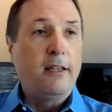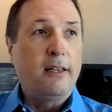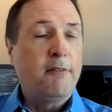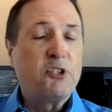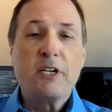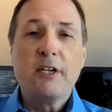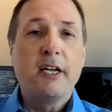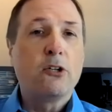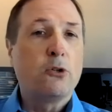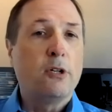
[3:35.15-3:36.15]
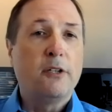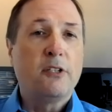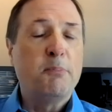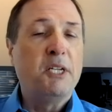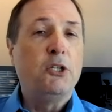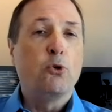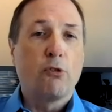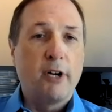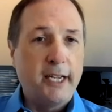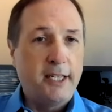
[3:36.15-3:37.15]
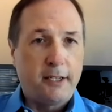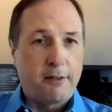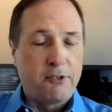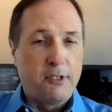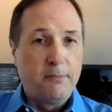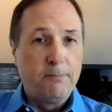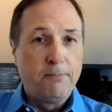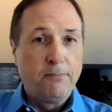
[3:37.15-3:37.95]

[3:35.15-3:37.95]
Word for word: they've turned out to be great gifts.